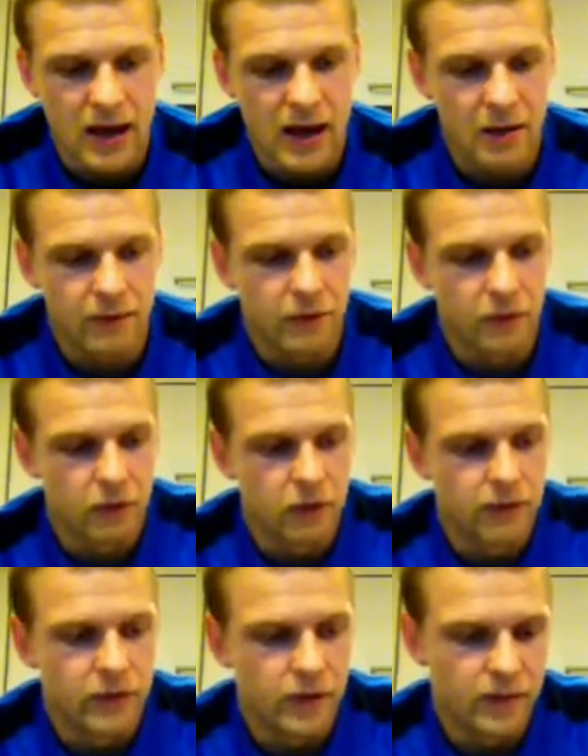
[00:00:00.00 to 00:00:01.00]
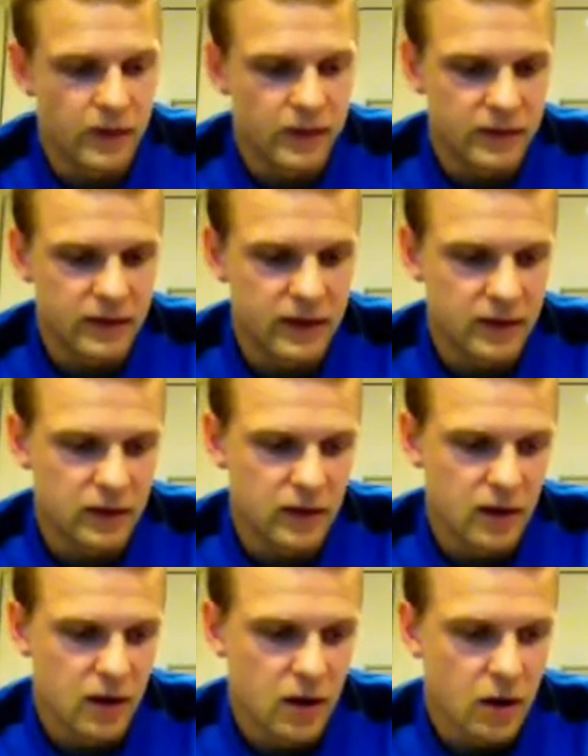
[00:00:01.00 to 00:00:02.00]
Out of all of them, I
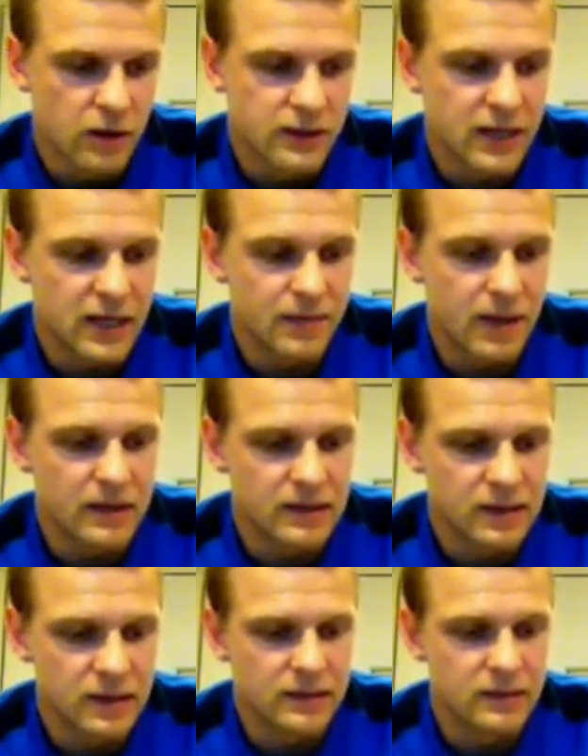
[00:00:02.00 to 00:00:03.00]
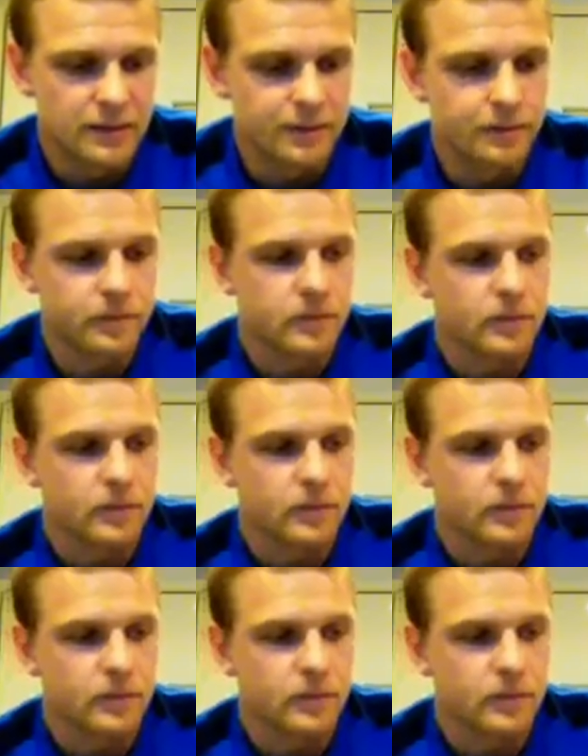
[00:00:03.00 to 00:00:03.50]
think on a daily basis,